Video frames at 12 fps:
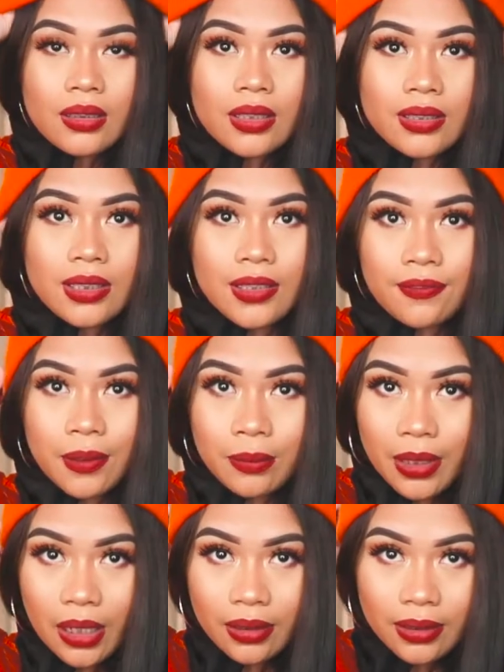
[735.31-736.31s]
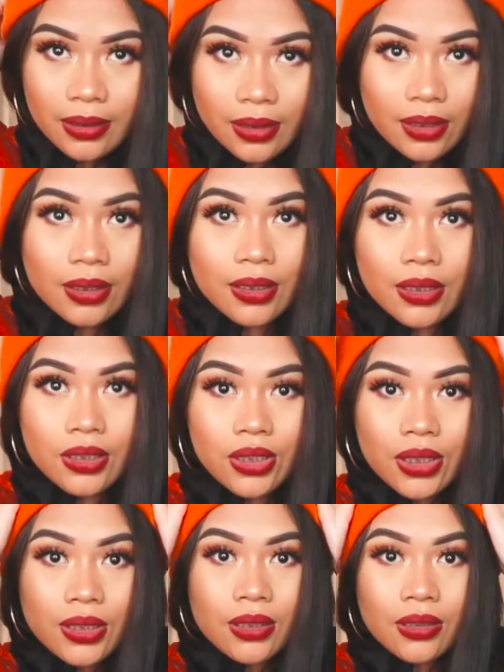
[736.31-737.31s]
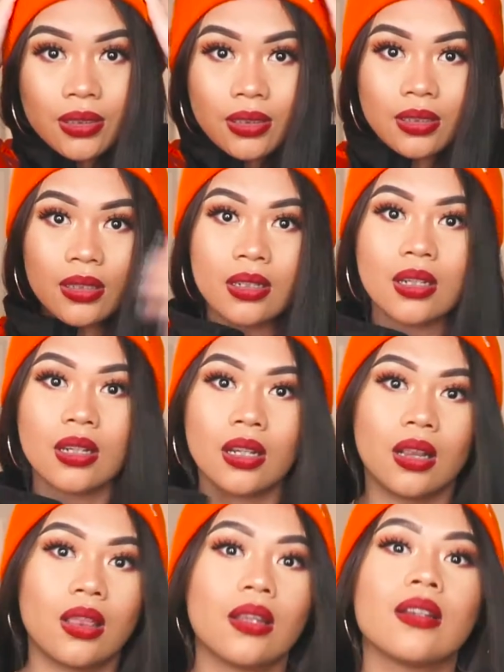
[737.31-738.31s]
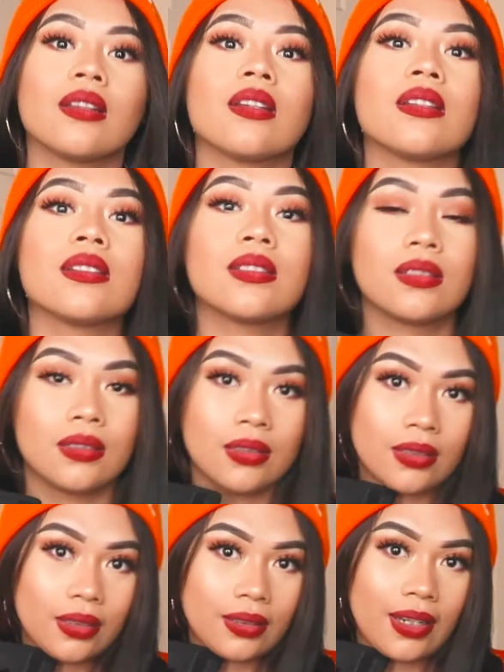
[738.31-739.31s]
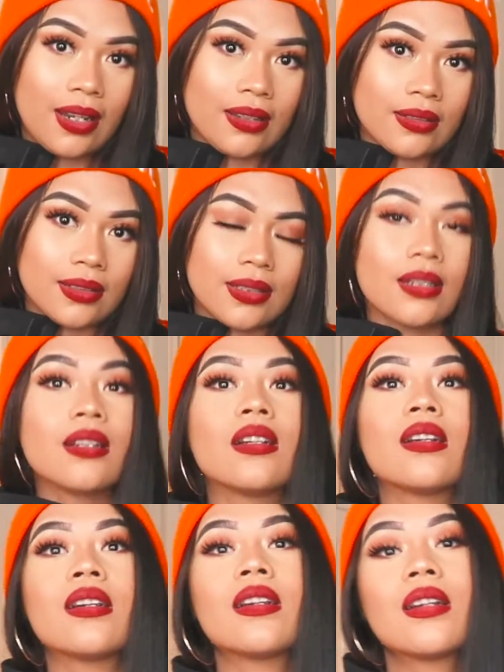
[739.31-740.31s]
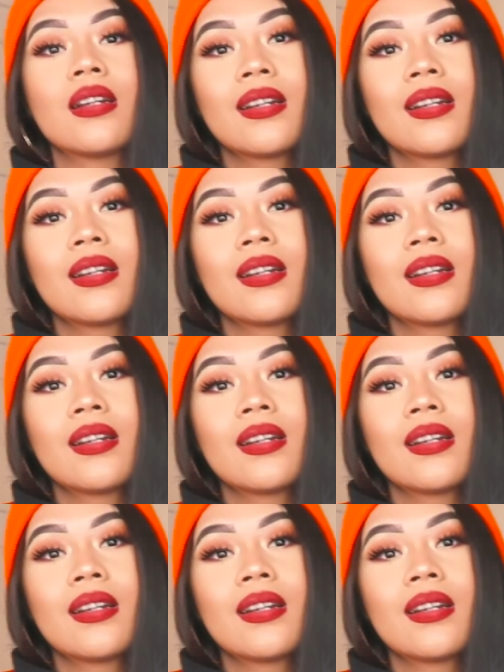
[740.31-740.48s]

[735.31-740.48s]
This is from LA Kush. Look at this. Gangster.